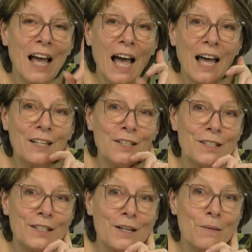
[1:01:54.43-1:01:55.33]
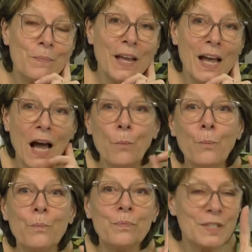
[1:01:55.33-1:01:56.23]
and um,
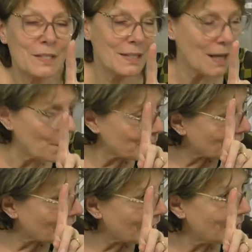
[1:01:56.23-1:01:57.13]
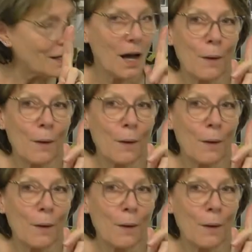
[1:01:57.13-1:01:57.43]
and I'm gonna